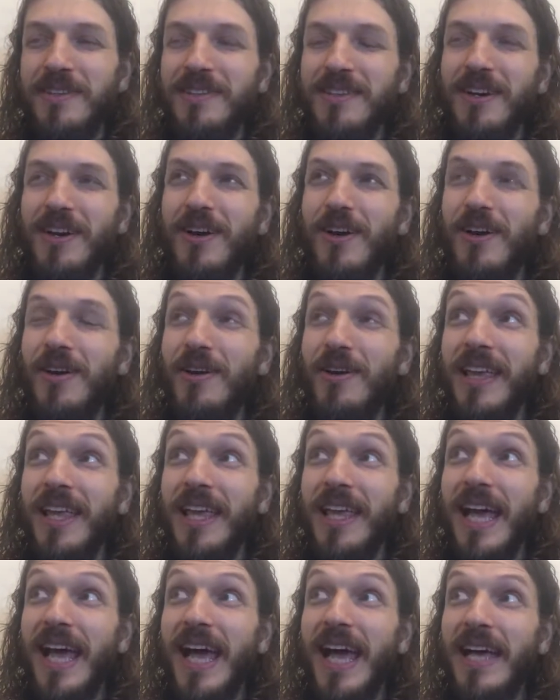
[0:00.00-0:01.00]
Oh
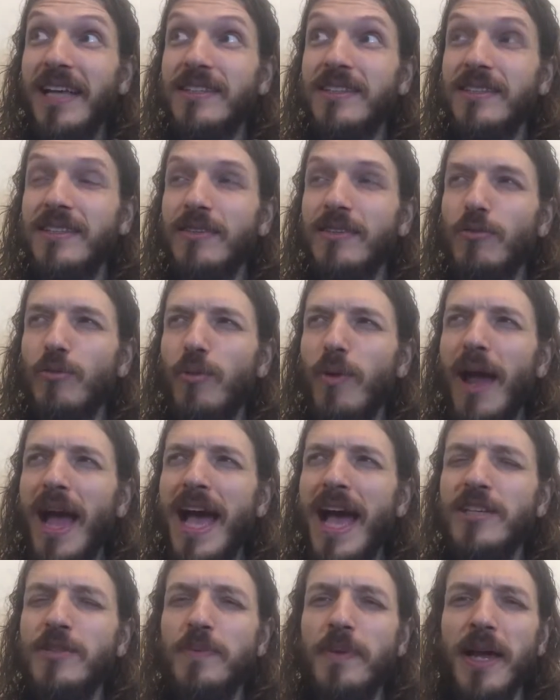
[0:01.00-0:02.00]
yes,
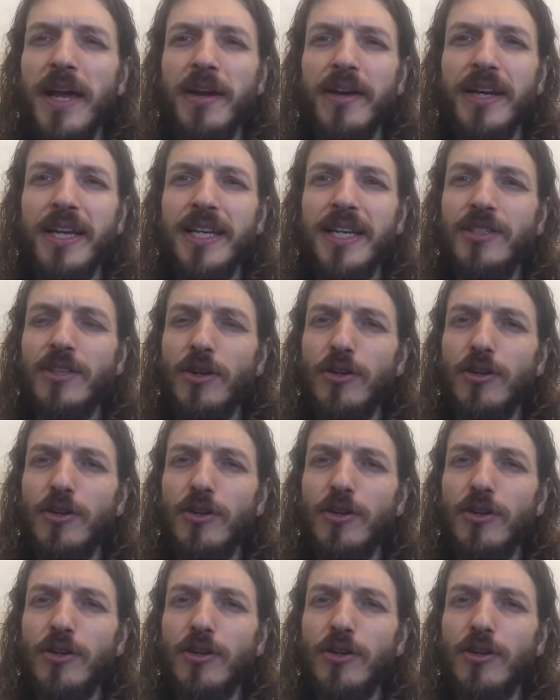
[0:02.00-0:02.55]
raspberries